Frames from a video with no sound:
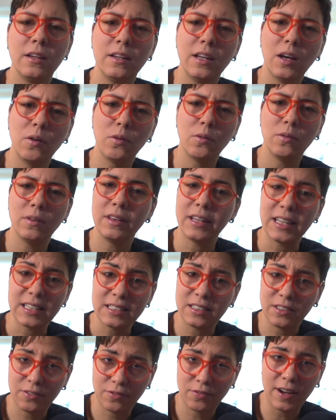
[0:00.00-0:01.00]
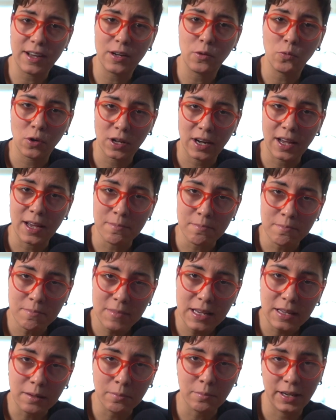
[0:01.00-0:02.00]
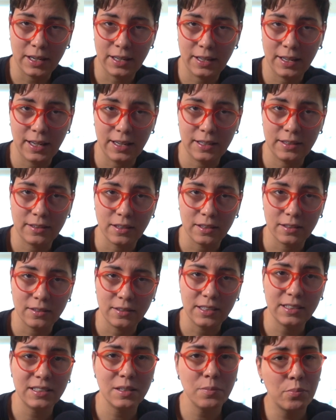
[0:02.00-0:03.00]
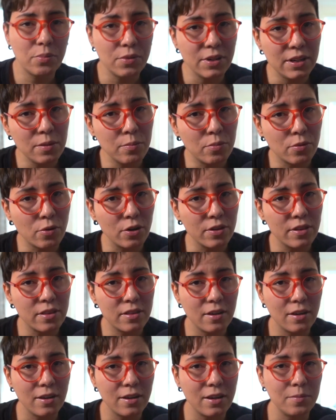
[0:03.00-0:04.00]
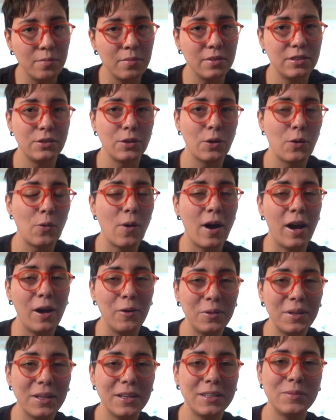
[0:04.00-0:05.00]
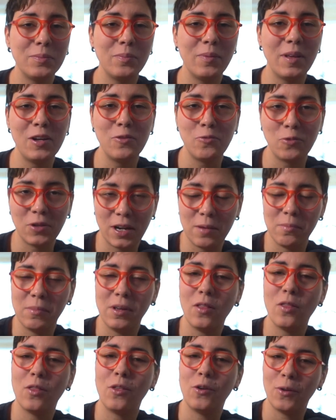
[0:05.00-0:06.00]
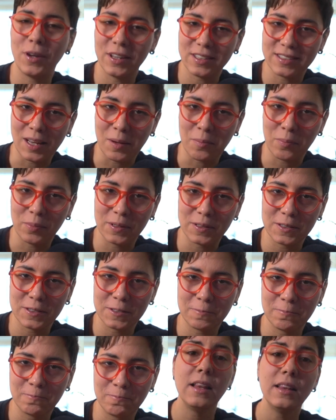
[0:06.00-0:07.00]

Now, let's define what I mean by data. It's a pretty broad term, so I will explain what I mean through examples.